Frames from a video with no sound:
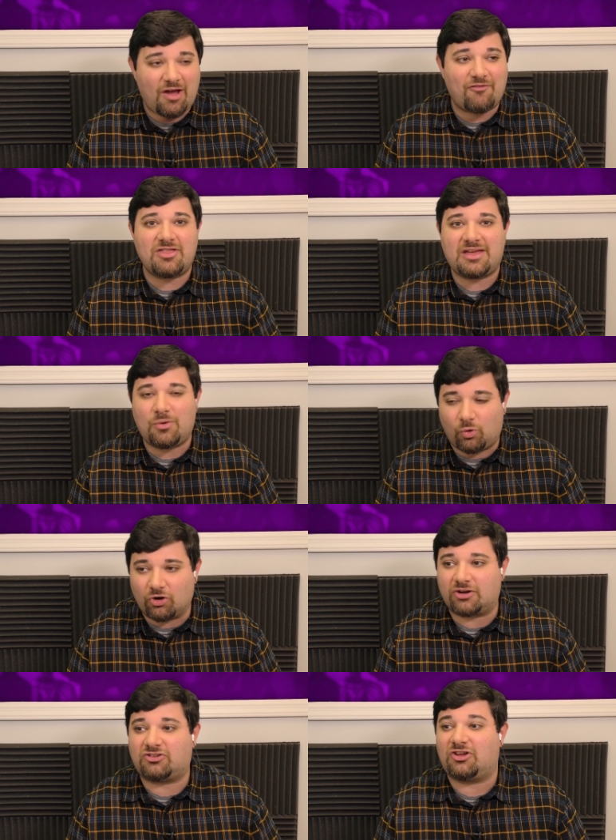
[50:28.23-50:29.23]
everything
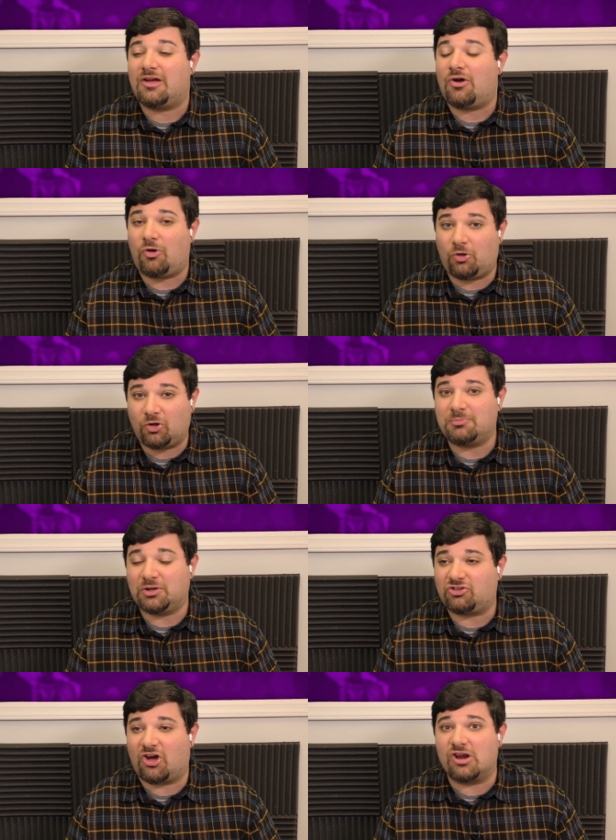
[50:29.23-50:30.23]
worked
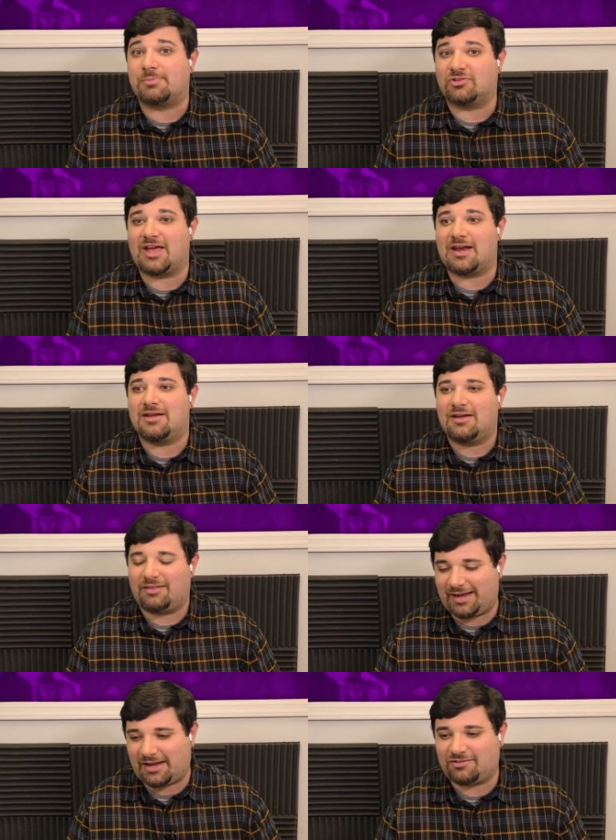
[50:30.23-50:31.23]
almost 100%.
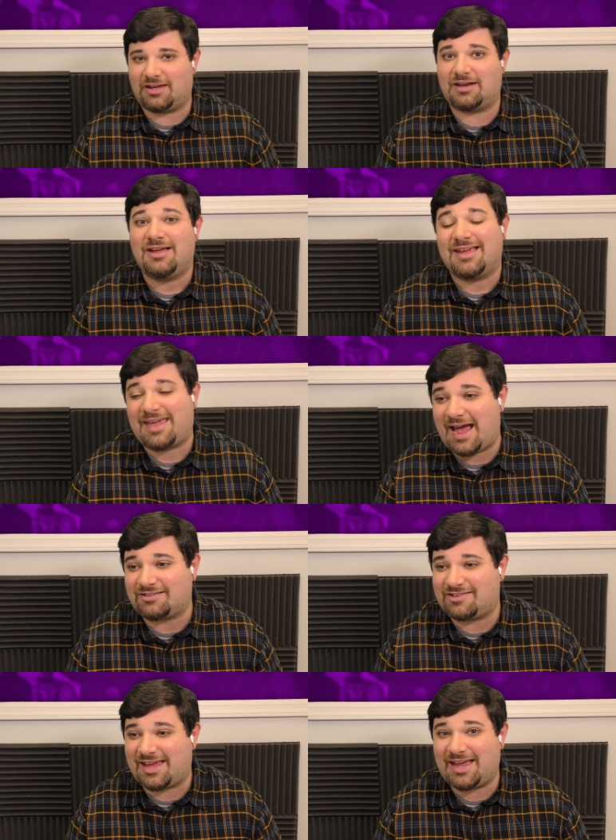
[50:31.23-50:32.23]
Like I said,
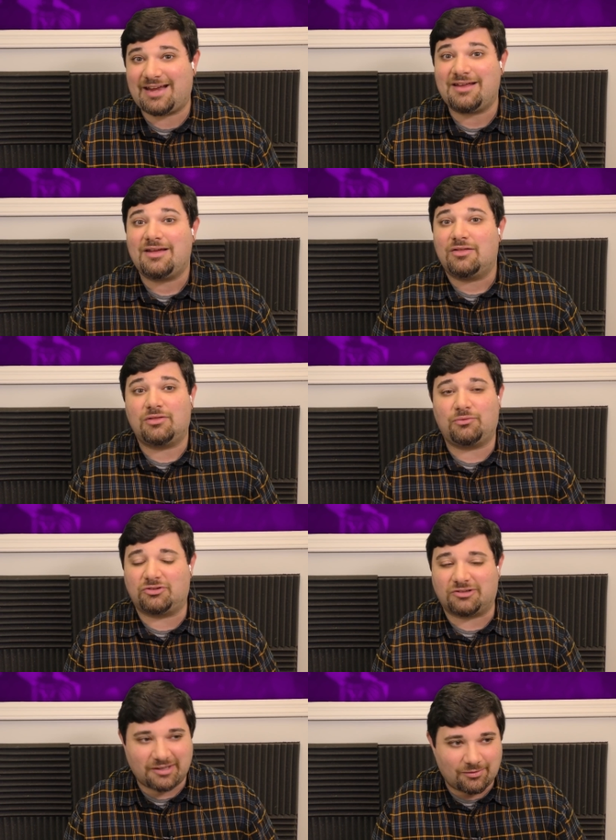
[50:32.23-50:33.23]
Cassie Kane. It
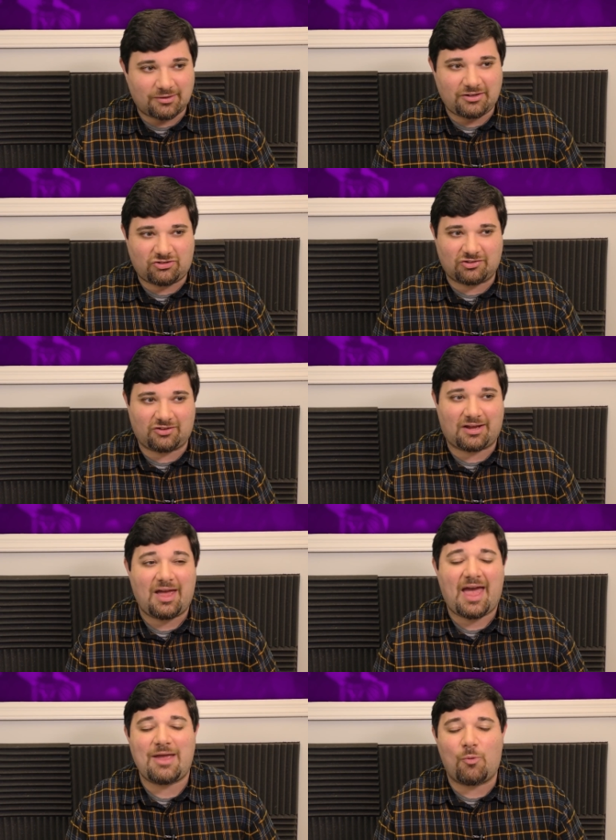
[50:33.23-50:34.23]
was literally just
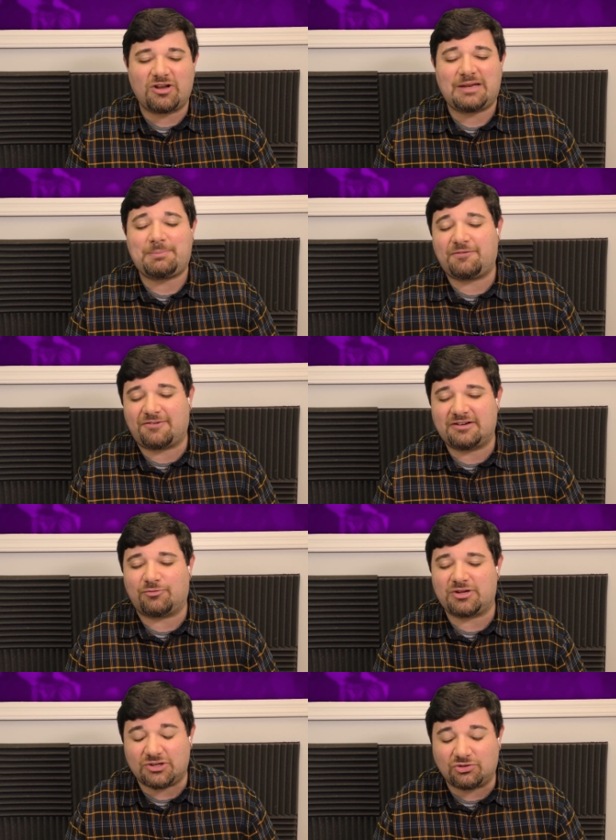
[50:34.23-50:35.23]
like, hey, wouldn't it be fun
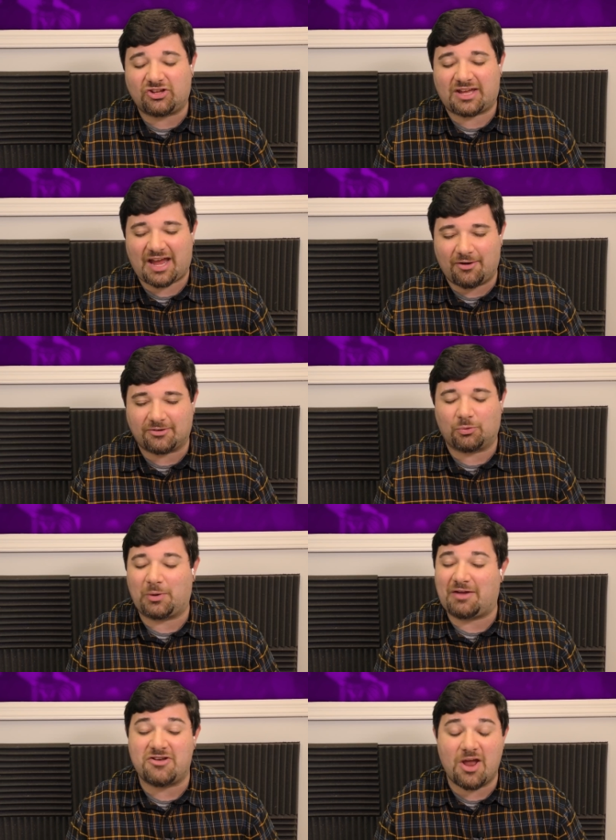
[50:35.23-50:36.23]
if we used a character
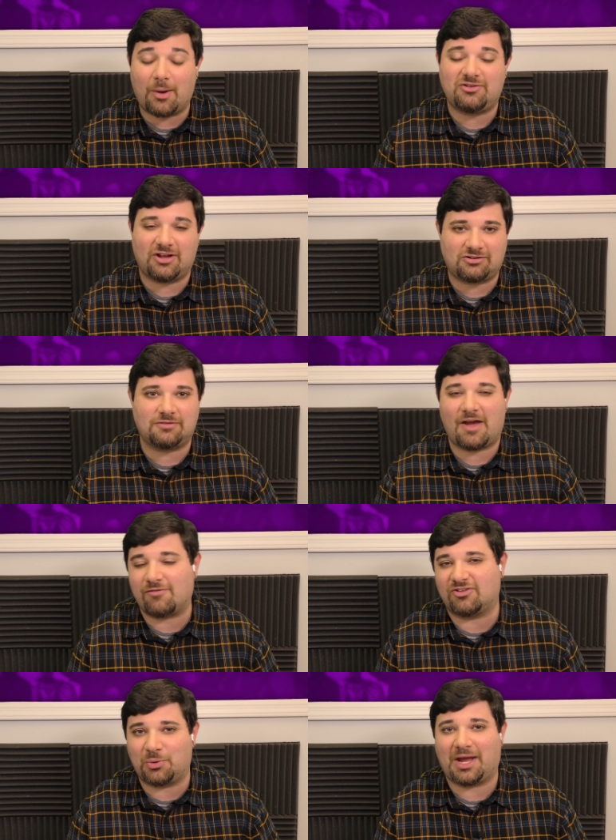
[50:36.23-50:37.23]
we have no intention of
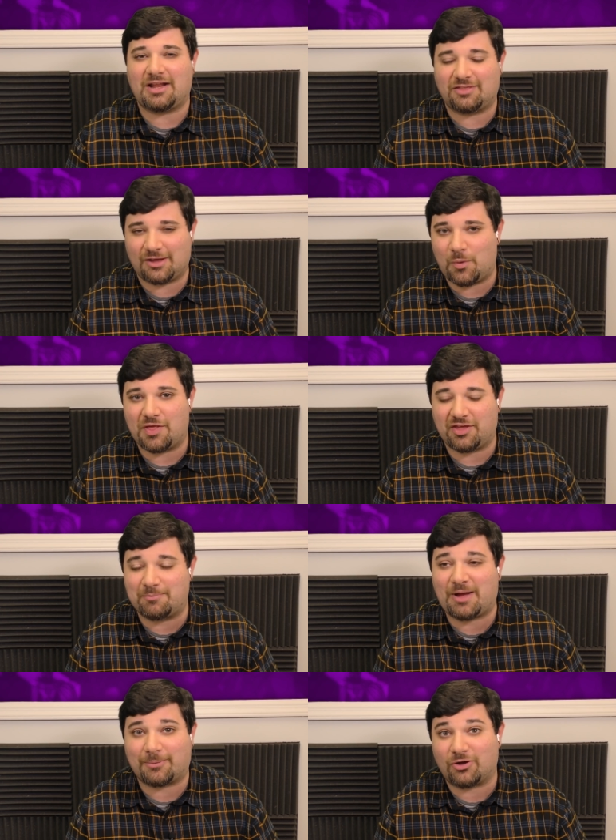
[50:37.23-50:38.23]
ever doing anything with
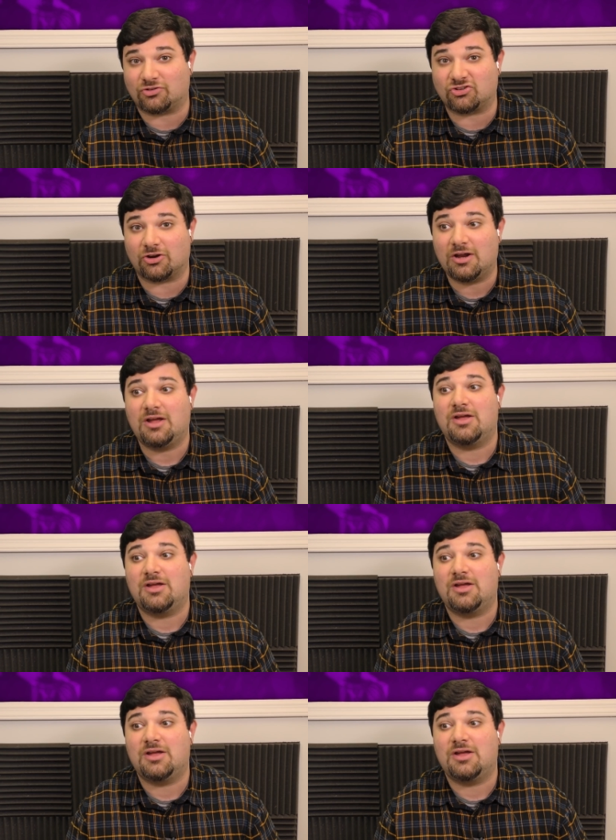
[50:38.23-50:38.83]
in pop culture?